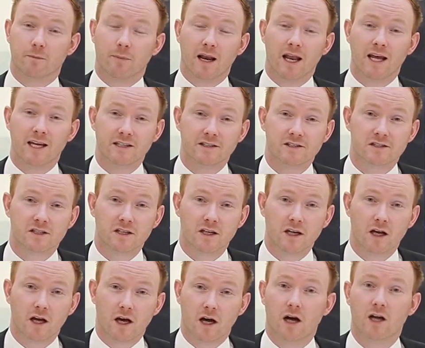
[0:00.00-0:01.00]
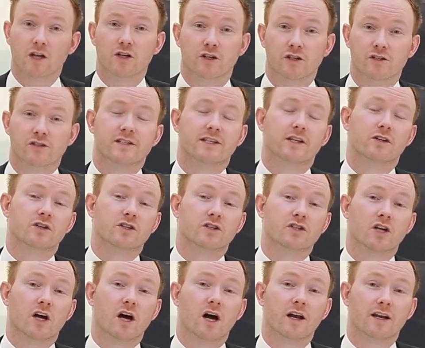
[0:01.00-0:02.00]
place. Uh, you can see on the
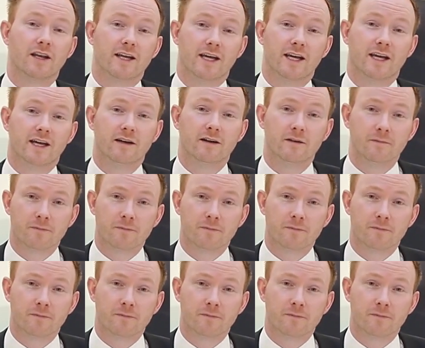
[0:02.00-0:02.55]
chart here